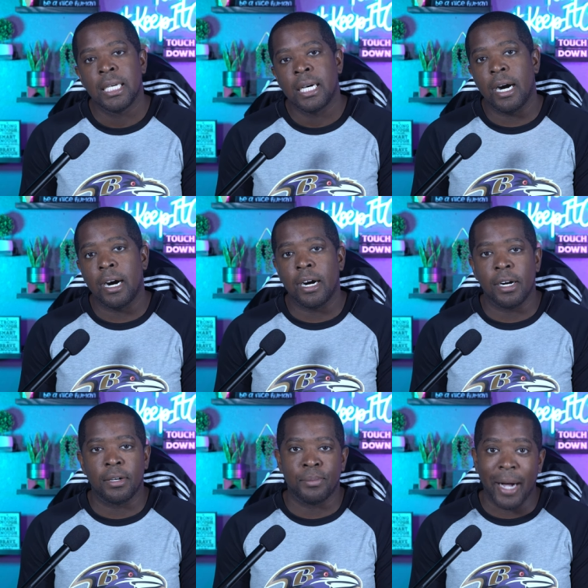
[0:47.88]

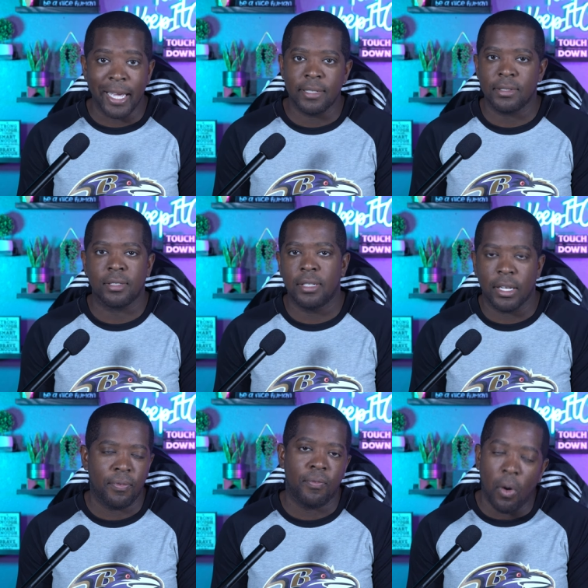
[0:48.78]
Uh, minus
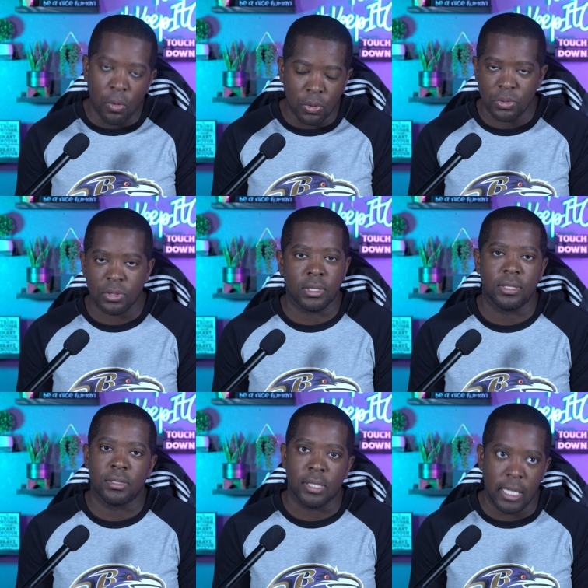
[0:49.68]
Nick Foles
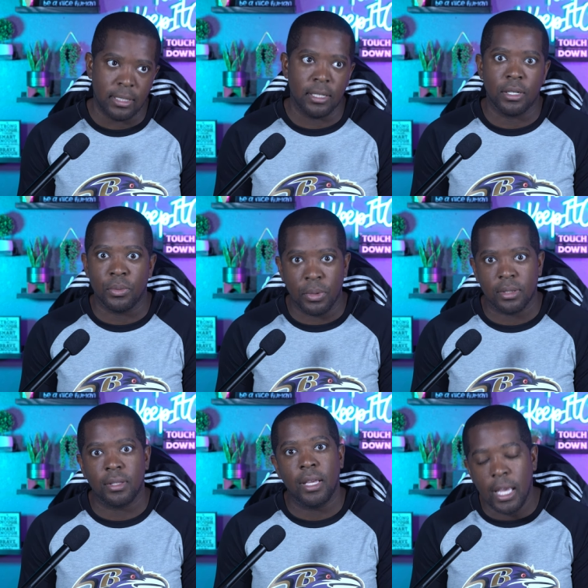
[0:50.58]
because he did it
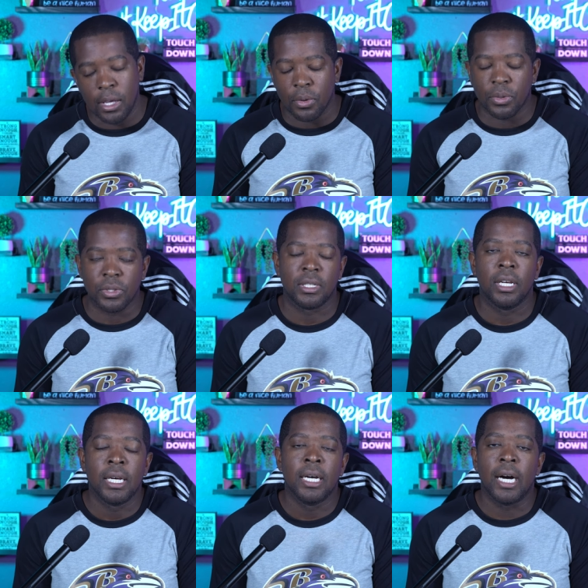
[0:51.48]
with the Eagles.
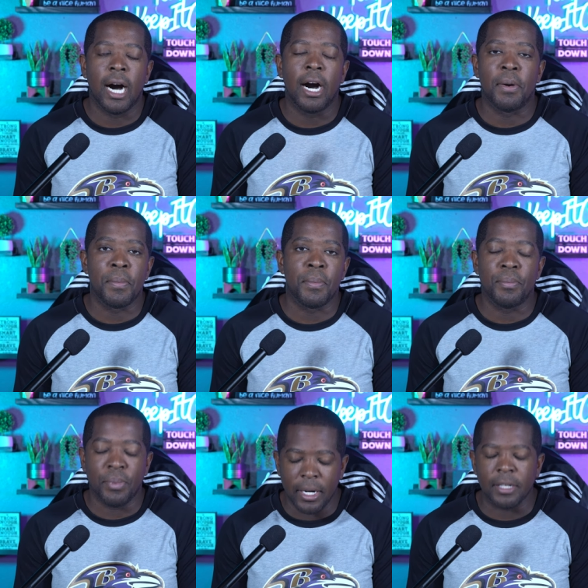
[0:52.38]

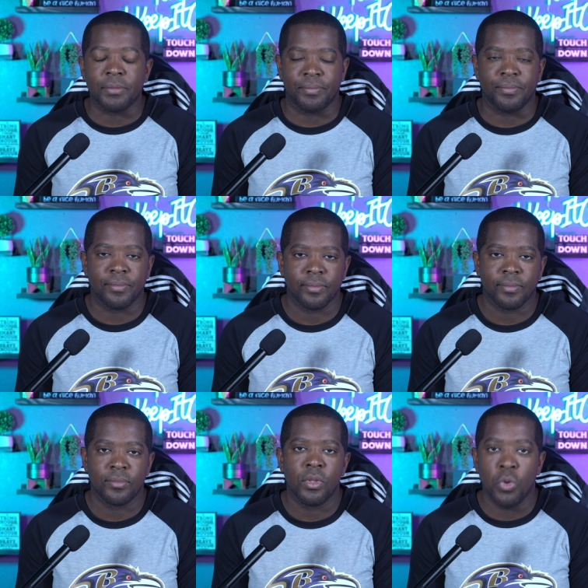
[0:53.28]
Um, but
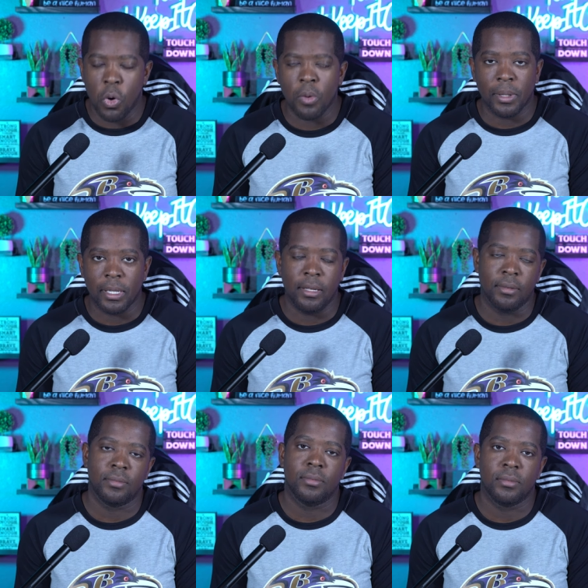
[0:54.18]

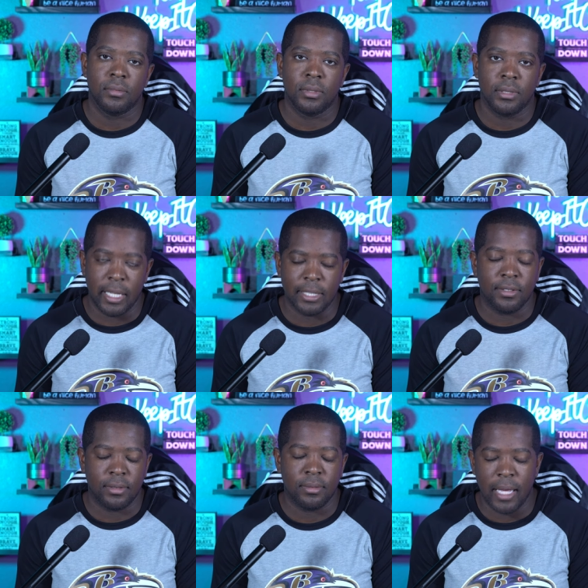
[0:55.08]
normally,
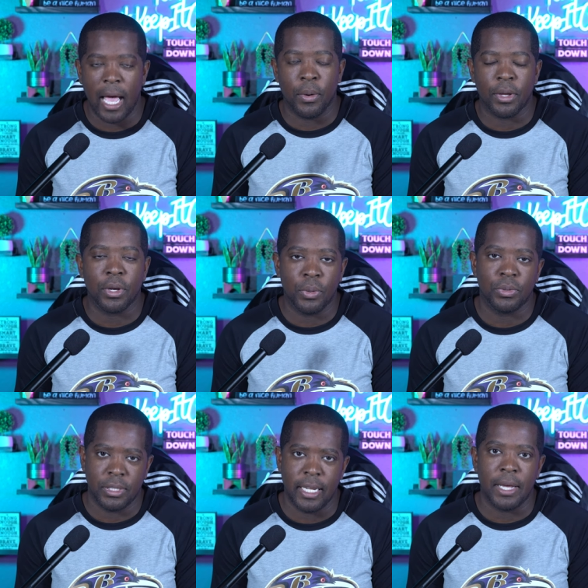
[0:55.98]
that's how it
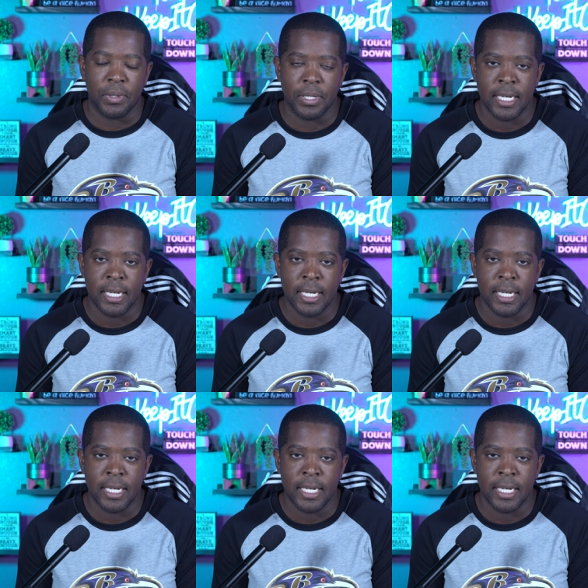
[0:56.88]
goes down.